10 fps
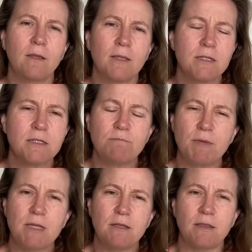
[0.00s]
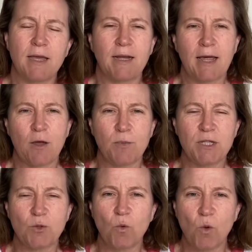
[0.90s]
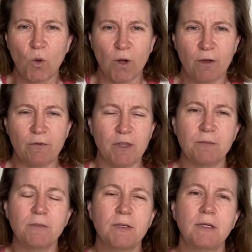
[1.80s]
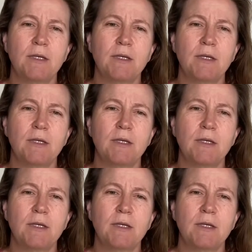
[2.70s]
That doesn't mean that they allow me to walk all over them.